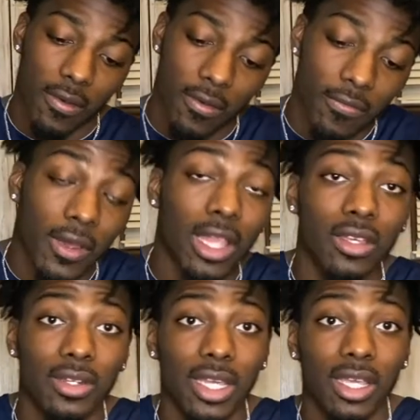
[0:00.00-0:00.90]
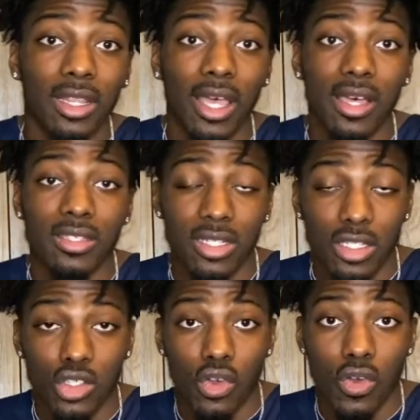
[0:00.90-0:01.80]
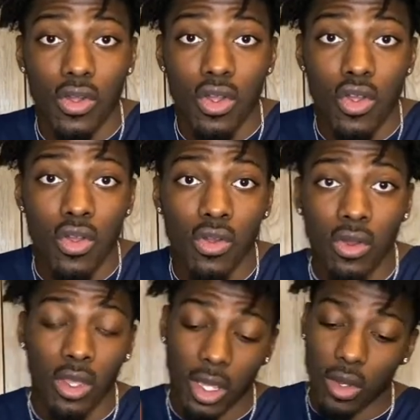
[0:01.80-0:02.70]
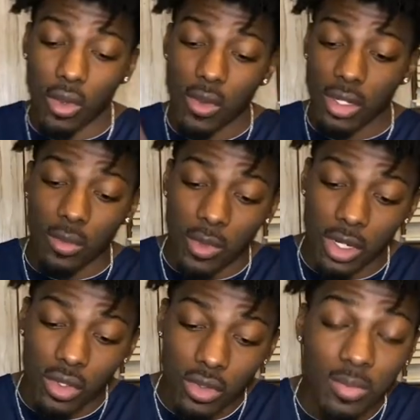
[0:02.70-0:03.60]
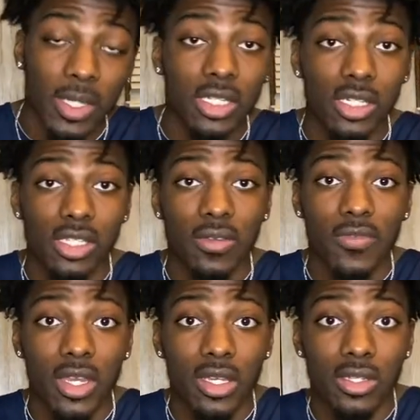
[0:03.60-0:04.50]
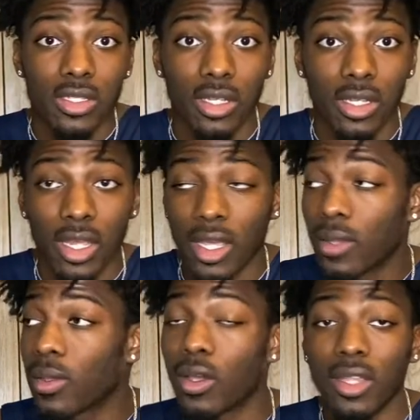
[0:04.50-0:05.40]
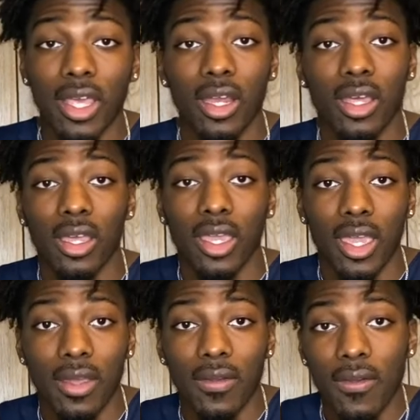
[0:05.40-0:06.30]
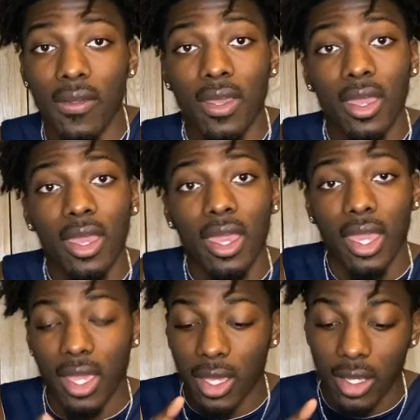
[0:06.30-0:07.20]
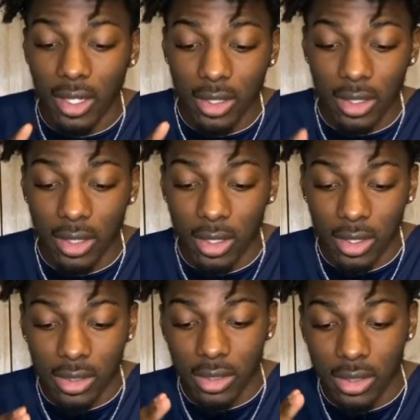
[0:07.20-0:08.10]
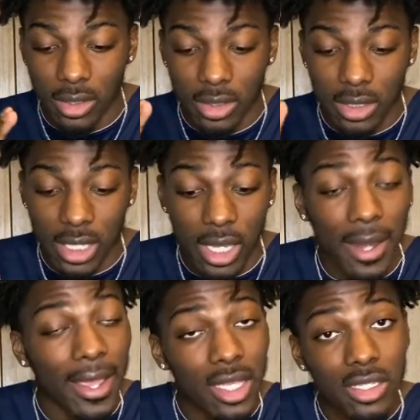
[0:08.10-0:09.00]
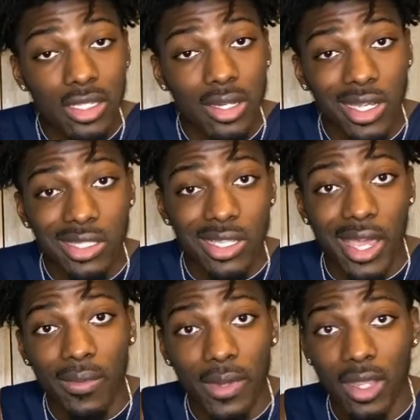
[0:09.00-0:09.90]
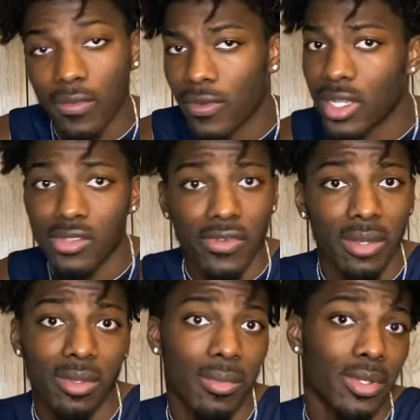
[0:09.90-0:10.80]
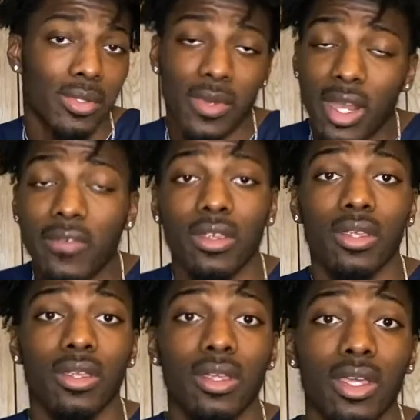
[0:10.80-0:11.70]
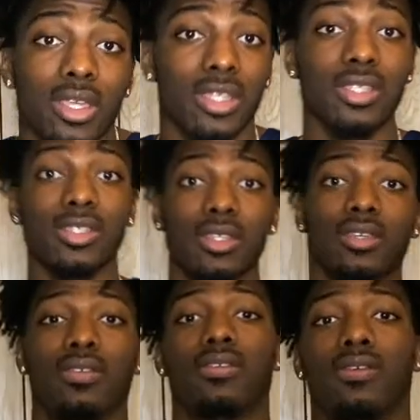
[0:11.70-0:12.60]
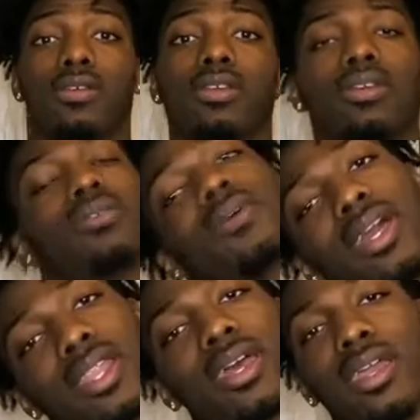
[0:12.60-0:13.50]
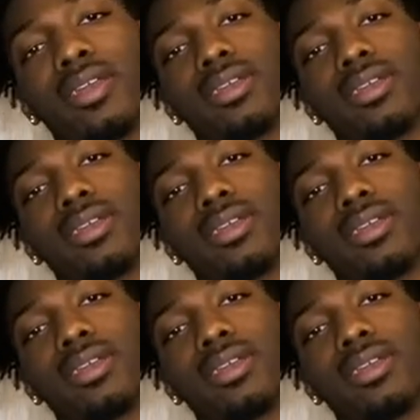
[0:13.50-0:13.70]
Follow NateLiles_. And go under one of those pictures or videos on that account. And say your answer and tag one of your friends, family members, whatever. Because why not?